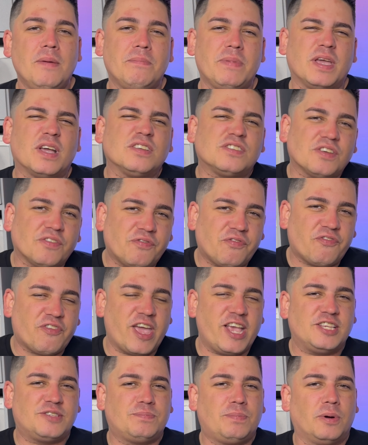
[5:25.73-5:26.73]
because of
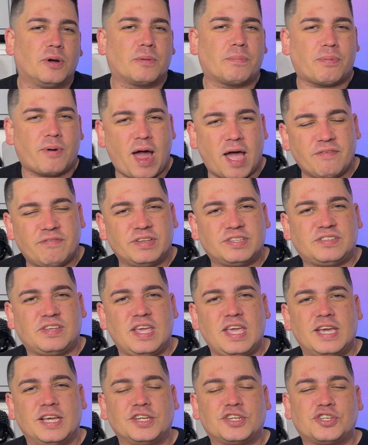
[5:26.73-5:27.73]
Facebook
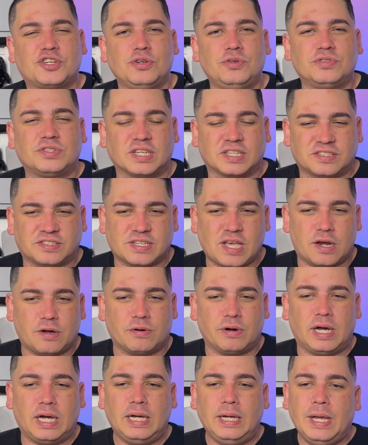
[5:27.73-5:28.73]
privacy issues,
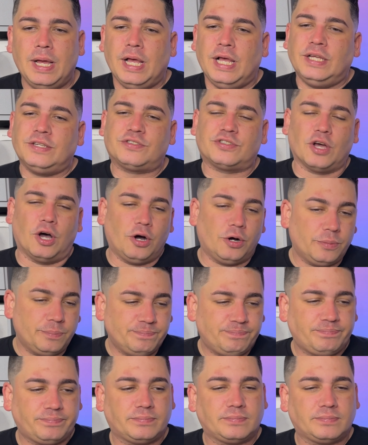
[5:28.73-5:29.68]
etc. So